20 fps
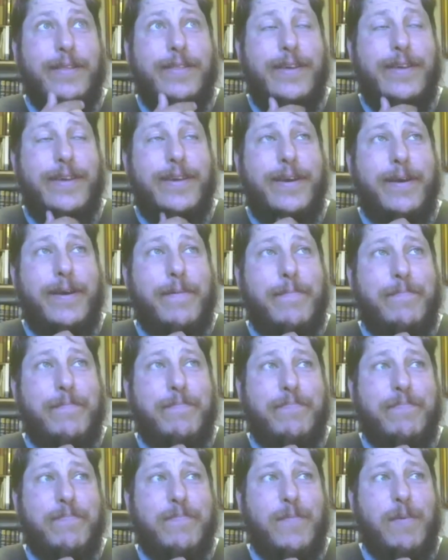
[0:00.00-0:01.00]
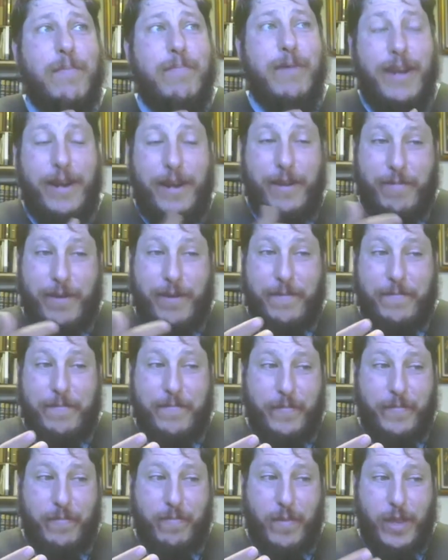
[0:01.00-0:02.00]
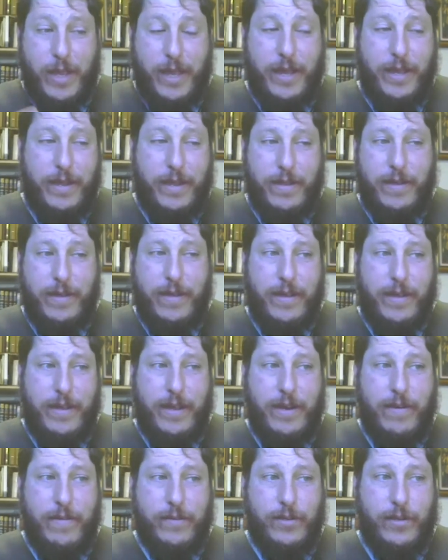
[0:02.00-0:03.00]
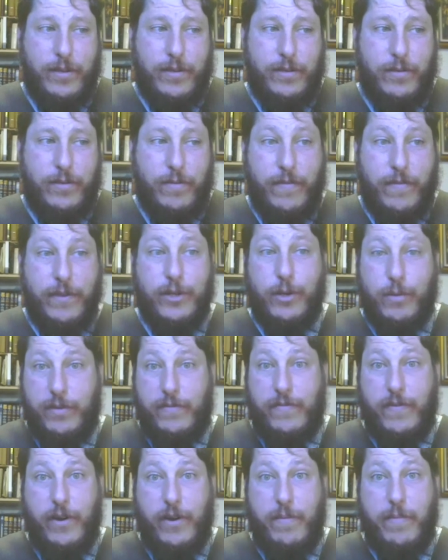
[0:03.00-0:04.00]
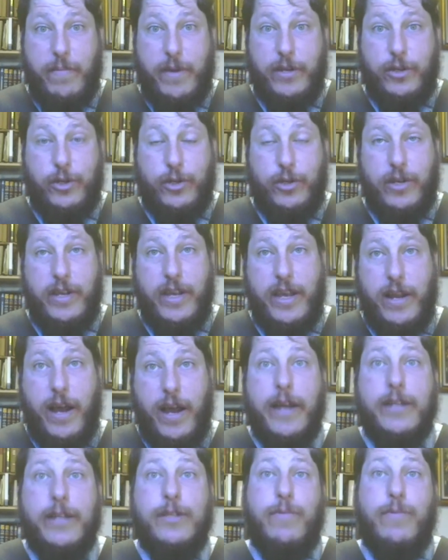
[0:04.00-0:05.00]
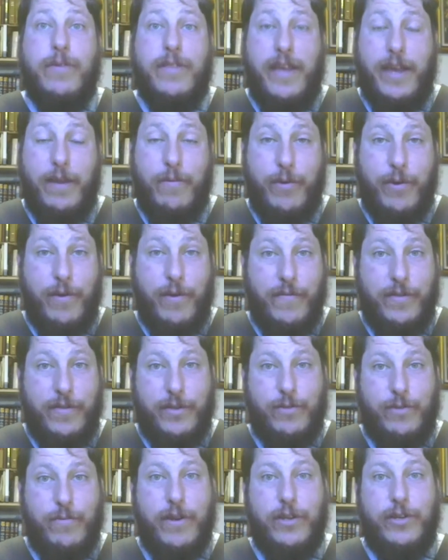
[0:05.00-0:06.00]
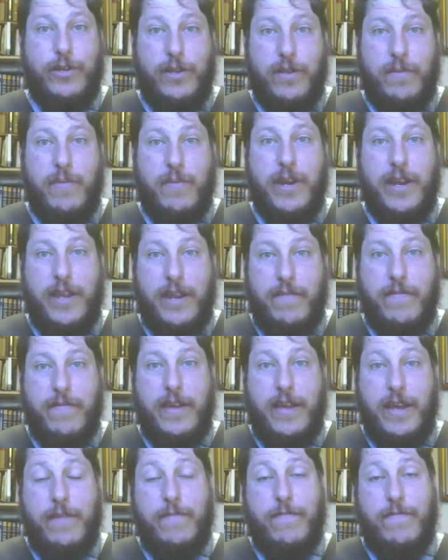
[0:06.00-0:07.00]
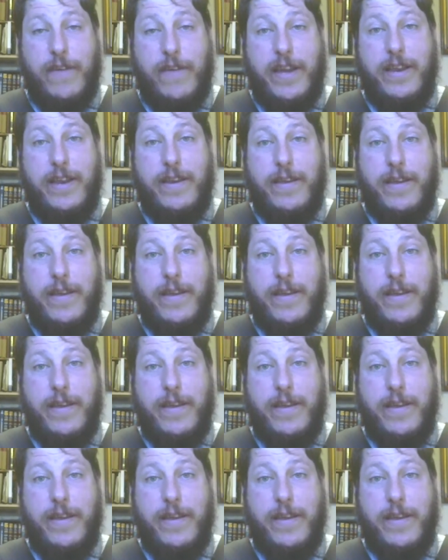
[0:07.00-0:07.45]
The um, but anyway, you know, so, so Fisher was very much at odds with Henry over this question of the money, and he had to fight